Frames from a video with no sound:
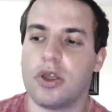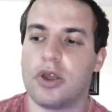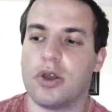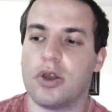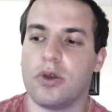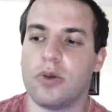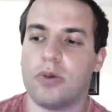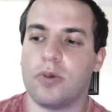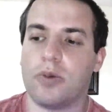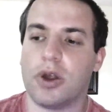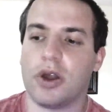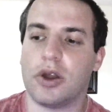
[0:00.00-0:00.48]

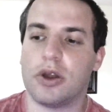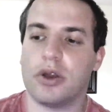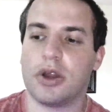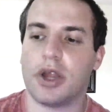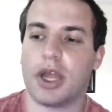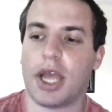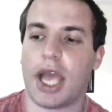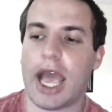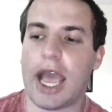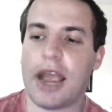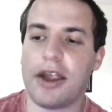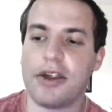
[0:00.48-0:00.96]
where
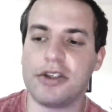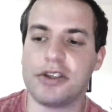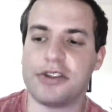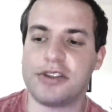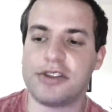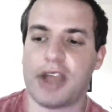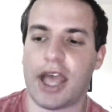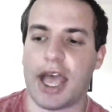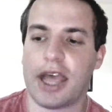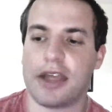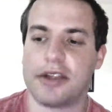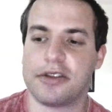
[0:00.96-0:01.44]
Harry's
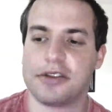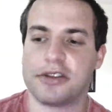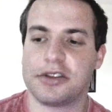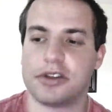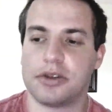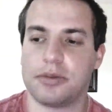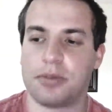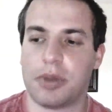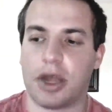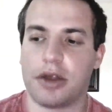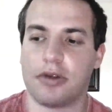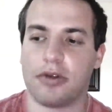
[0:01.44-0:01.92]
asked
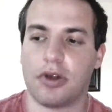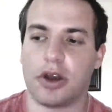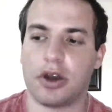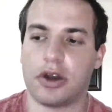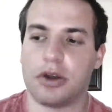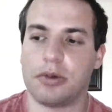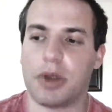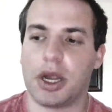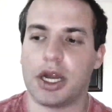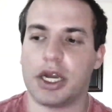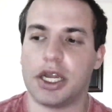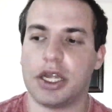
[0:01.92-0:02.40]
by Ron
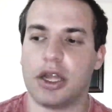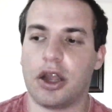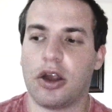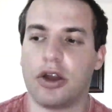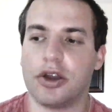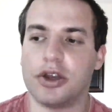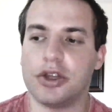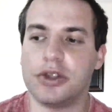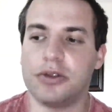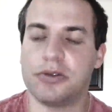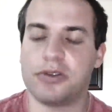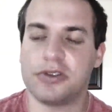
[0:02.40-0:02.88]
and Hermione,
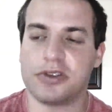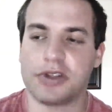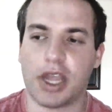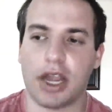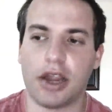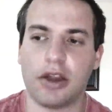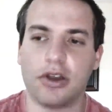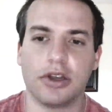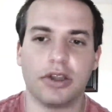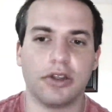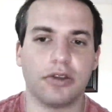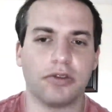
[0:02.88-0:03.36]
aren't you
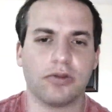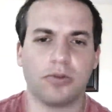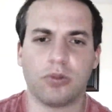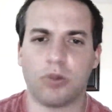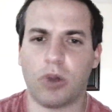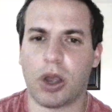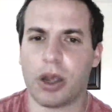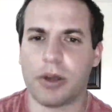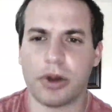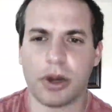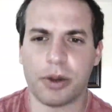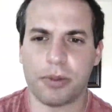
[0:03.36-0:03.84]
scared? And he goes,
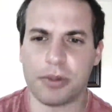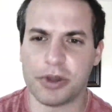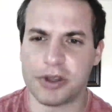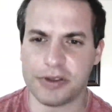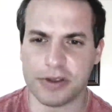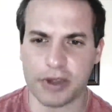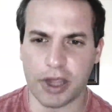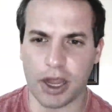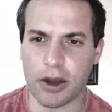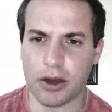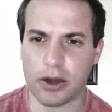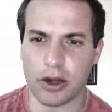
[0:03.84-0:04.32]
why would I be
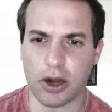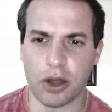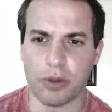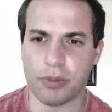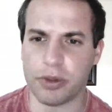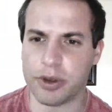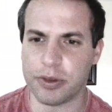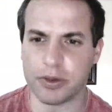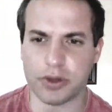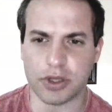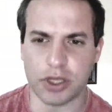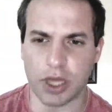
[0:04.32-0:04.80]
scared? I'll
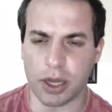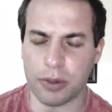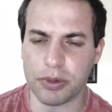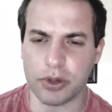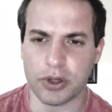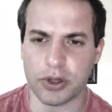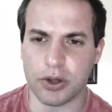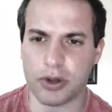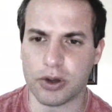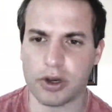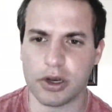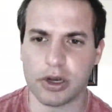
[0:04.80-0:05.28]
be with
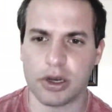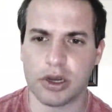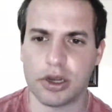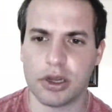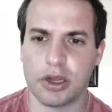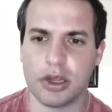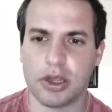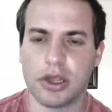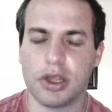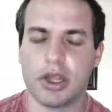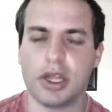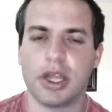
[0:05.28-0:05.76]
Dumbledore.
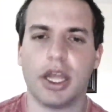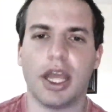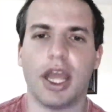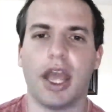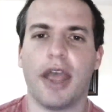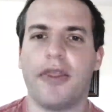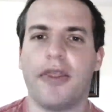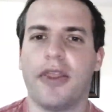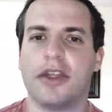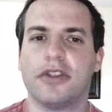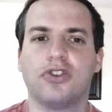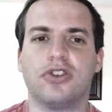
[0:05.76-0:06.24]

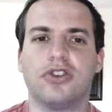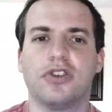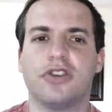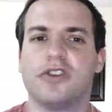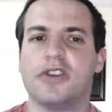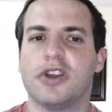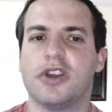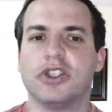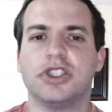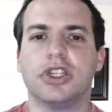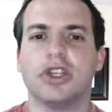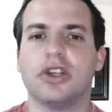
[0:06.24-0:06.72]
And that's just
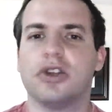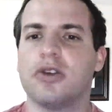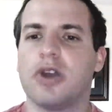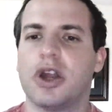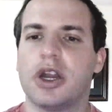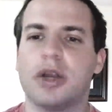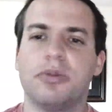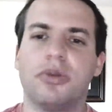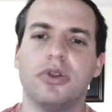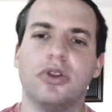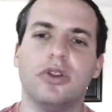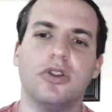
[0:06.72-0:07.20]
such
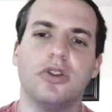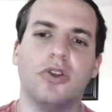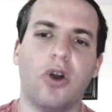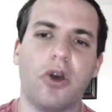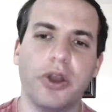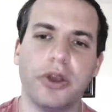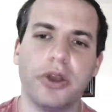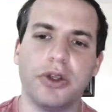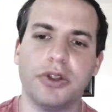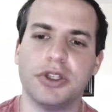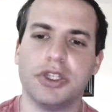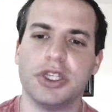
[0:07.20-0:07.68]
incredible
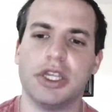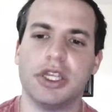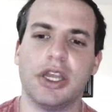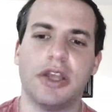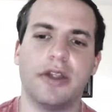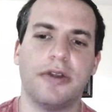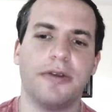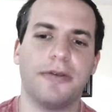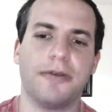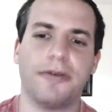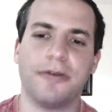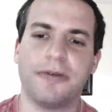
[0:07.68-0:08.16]
loyalty
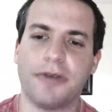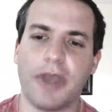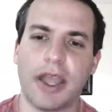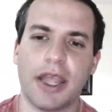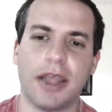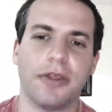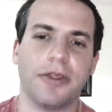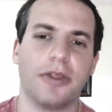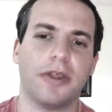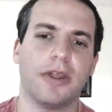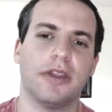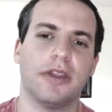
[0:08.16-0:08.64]
and faith